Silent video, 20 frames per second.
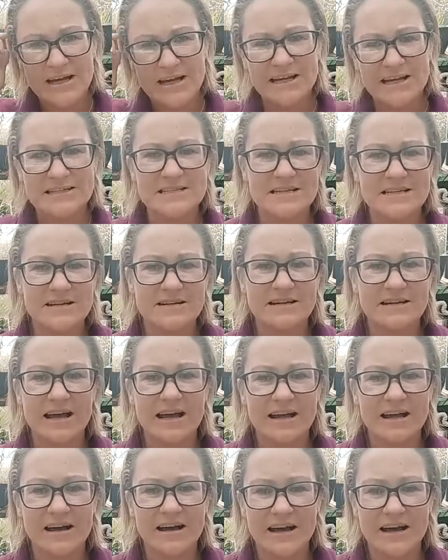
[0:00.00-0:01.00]
It's nearly
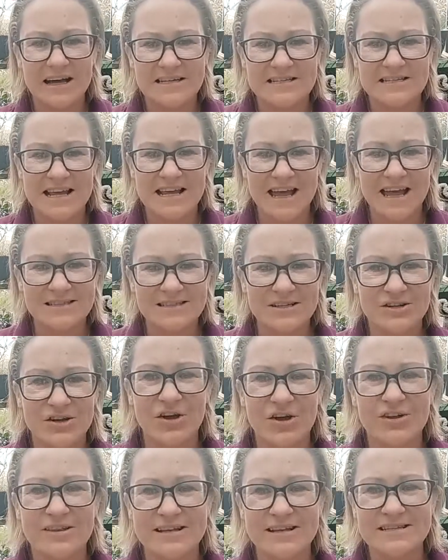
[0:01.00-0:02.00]
like a set now
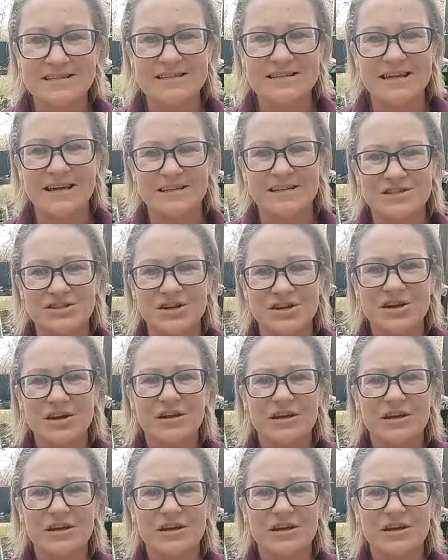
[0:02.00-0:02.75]
at this stage.